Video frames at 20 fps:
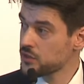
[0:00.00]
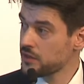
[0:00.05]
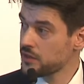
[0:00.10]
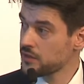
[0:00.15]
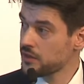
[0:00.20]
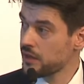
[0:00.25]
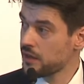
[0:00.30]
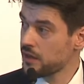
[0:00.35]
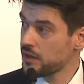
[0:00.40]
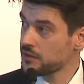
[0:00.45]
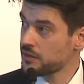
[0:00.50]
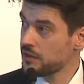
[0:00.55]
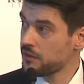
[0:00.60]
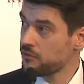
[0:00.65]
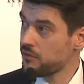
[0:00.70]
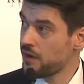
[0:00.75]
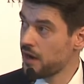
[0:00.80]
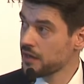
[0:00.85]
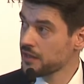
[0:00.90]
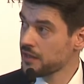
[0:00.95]
the
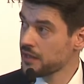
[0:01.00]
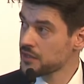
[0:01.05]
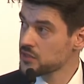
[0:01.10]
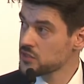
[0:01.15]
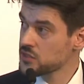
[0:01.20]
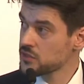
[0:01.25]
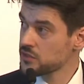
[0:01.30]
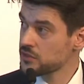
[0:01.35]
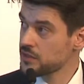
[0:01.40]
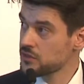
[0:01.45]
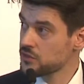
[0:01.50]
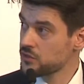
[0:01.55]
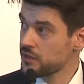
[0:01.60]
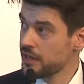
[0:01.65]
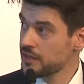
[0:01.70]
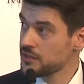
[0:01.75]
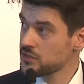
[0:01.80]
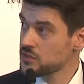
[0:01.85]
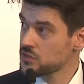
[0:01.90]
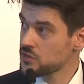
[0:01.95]
violence, the
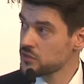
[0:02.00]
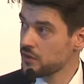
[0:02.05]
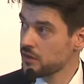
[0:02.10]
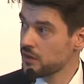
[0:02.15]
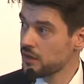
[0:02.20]
trends,